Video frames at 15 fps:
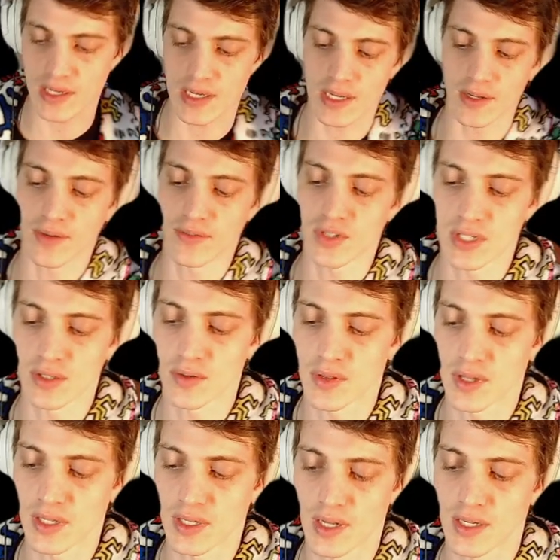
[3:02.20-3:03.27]
down every single
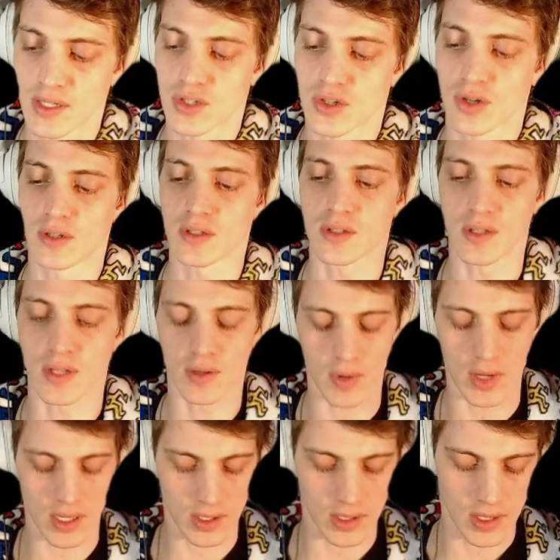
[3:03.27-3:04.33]
thing that I chart, so that
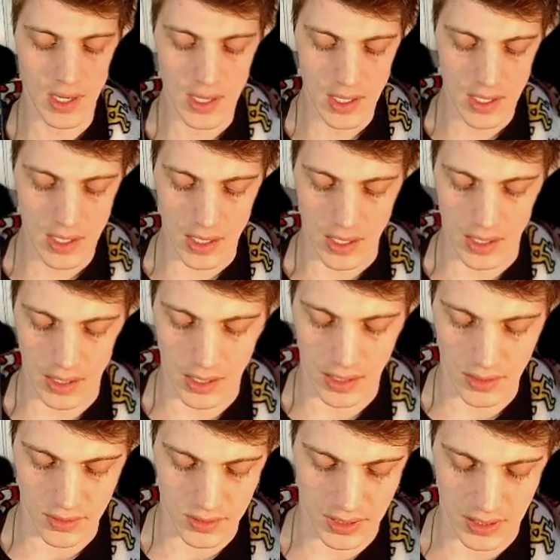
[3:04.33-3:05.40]
way
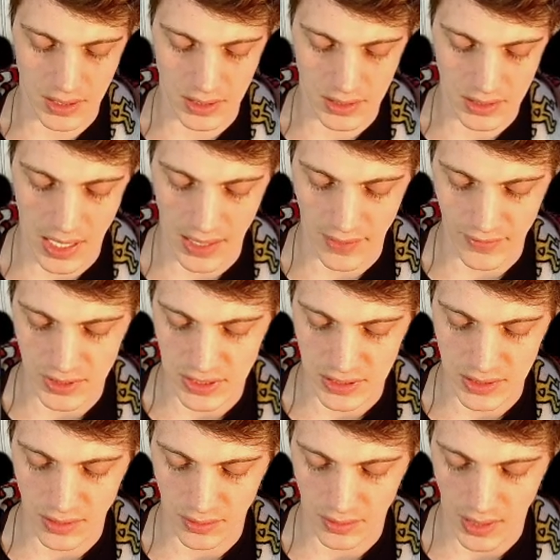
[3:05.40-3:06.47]
there's like a kind of a
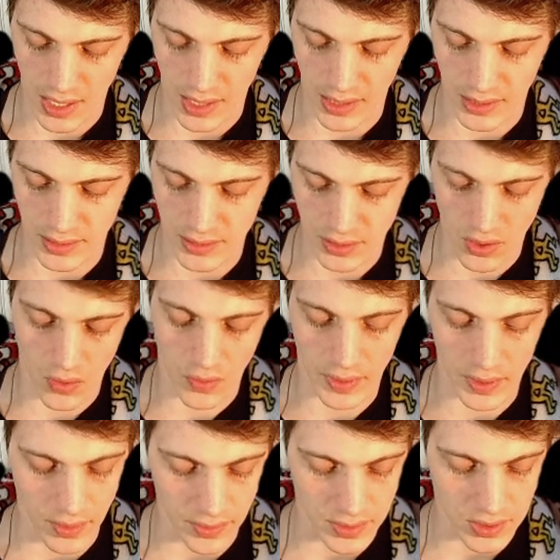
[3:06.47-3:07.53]
detailed guide. And
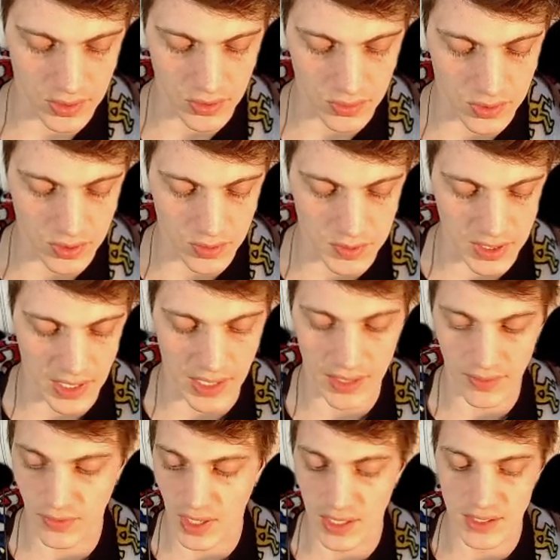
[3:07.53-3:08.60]
going on the YouTube tonight,
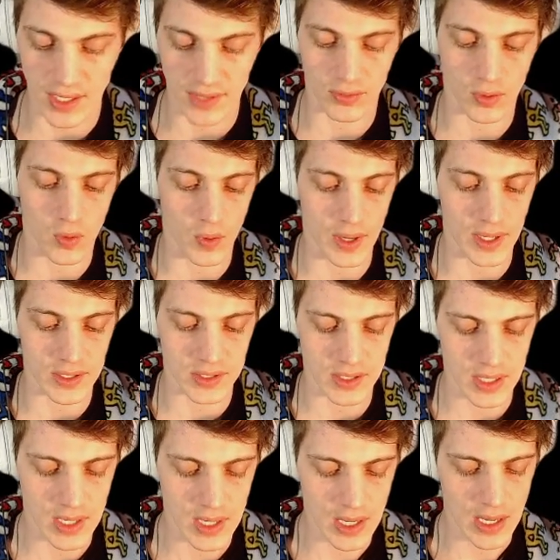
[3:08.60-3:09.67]
if you guys have
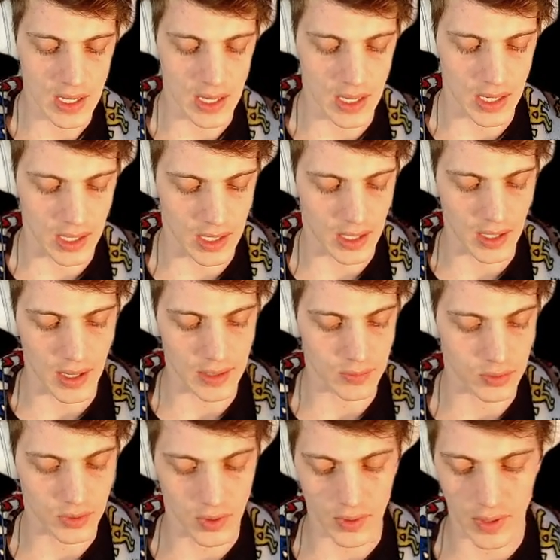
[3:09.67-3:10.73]
requests, I
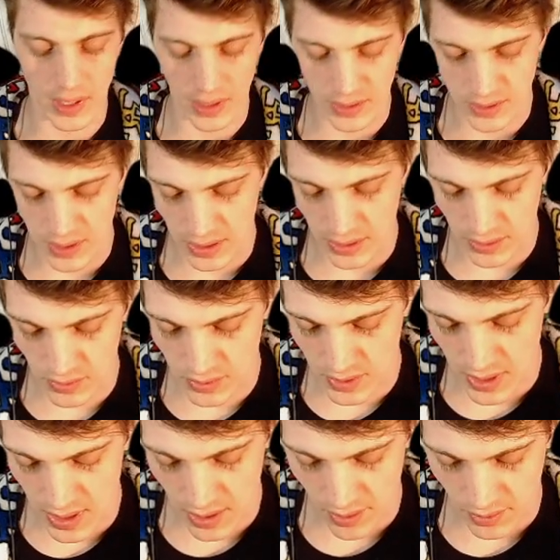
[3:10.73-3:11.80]
will go ahead and take those
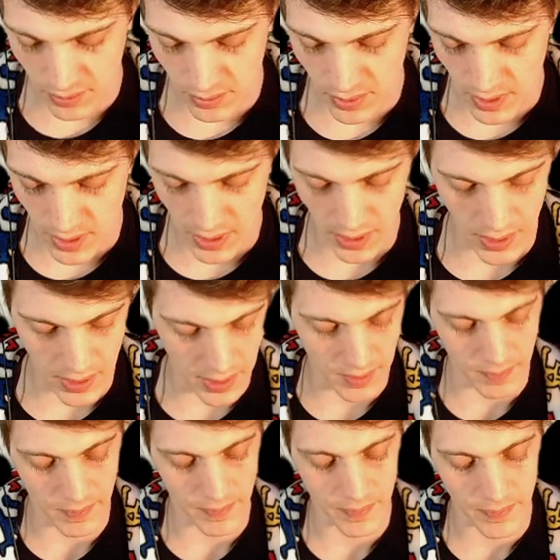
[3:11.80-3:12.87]
now.
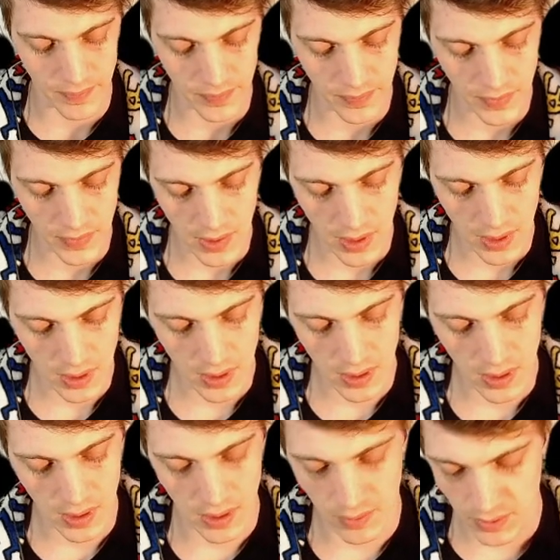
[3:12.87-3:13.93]
I'm
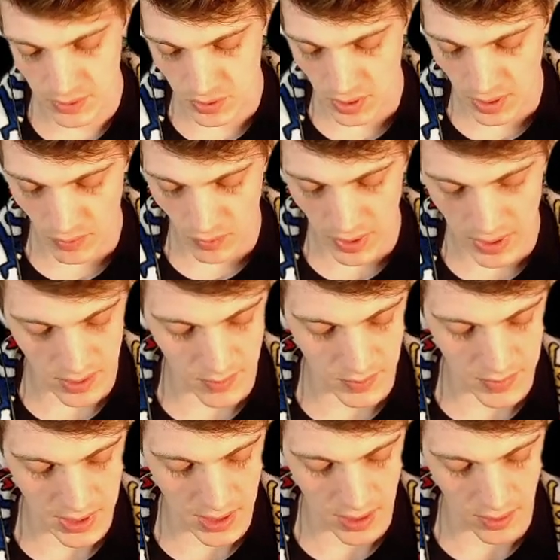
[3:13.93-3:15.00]
going to try and write them
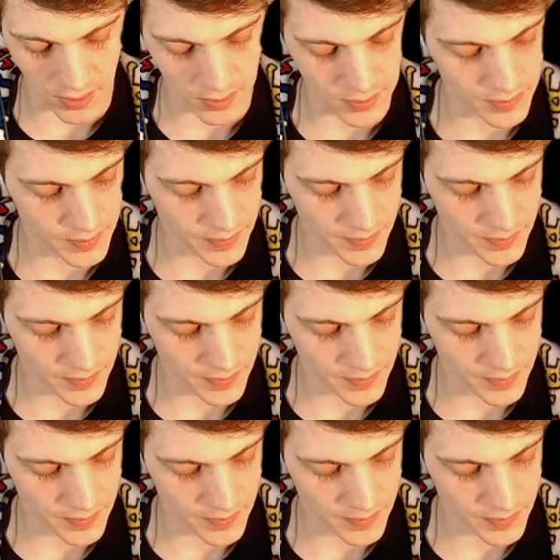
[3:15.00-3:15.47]
down